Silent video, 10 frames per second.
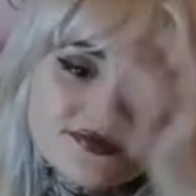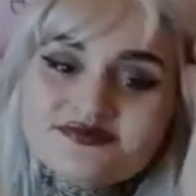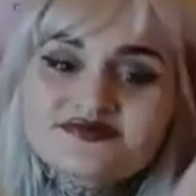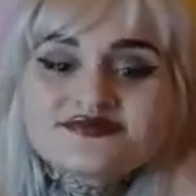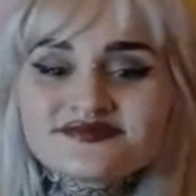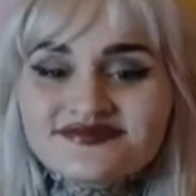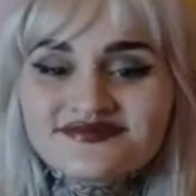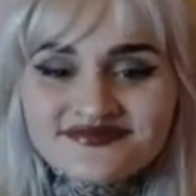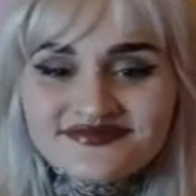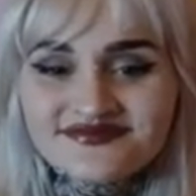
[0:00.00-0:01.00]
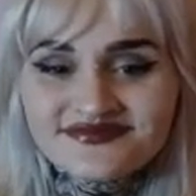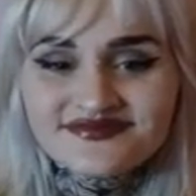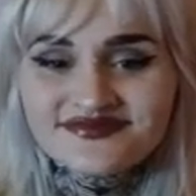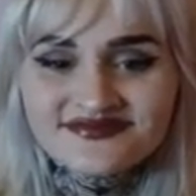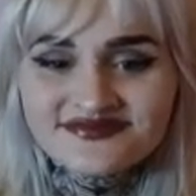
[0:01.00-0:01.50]

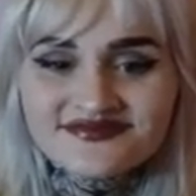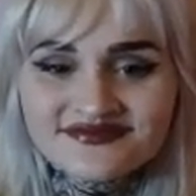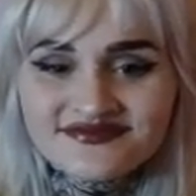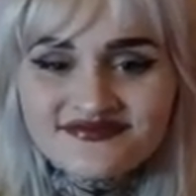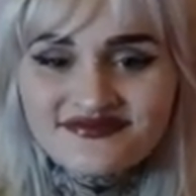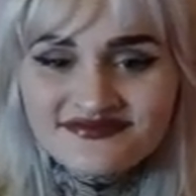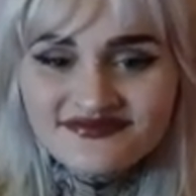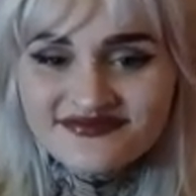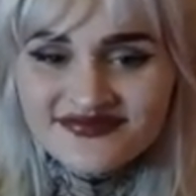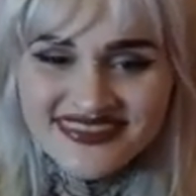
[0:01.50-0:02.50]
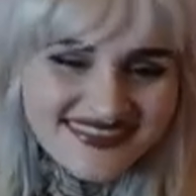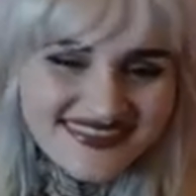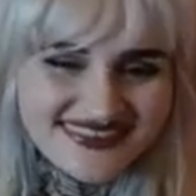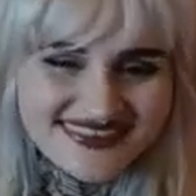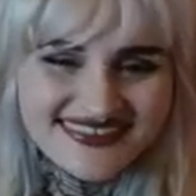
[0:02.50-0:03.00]

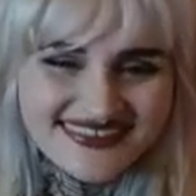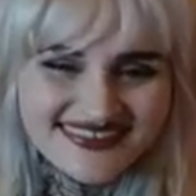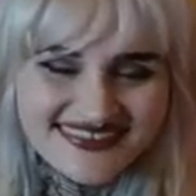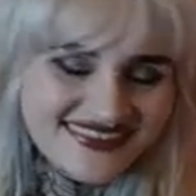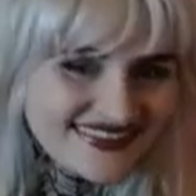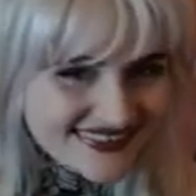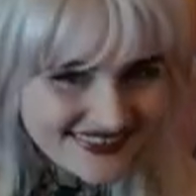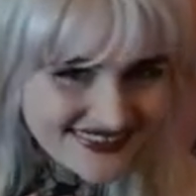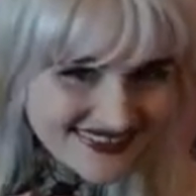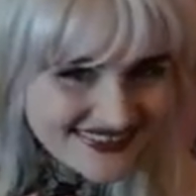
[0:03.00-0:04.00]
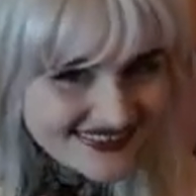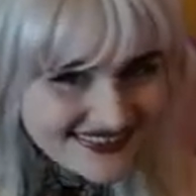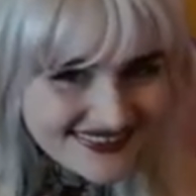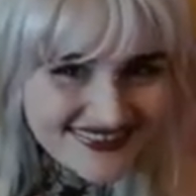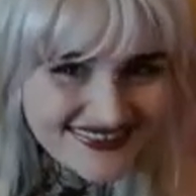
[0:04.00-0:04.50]

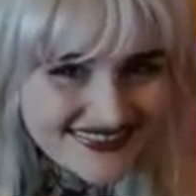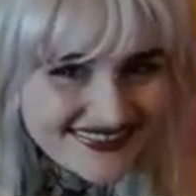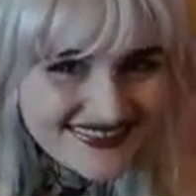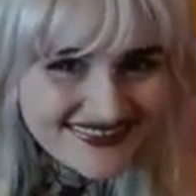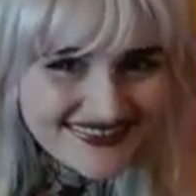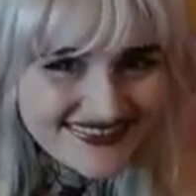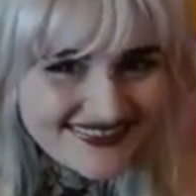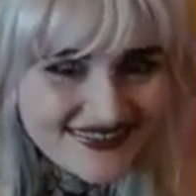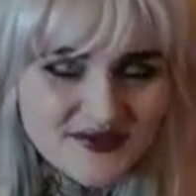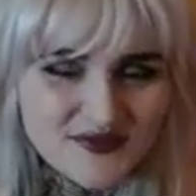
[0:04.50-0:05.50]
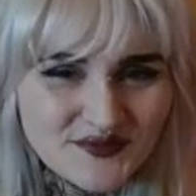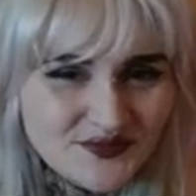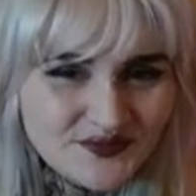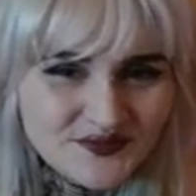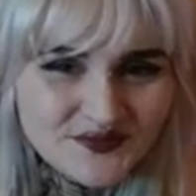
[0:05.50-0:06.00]

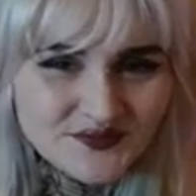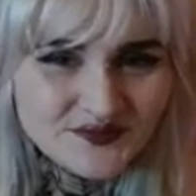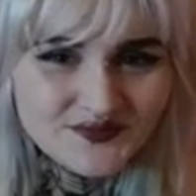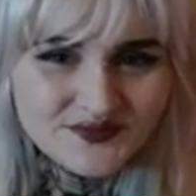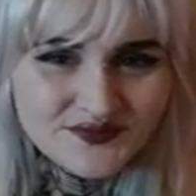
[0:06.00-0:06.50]
(silent)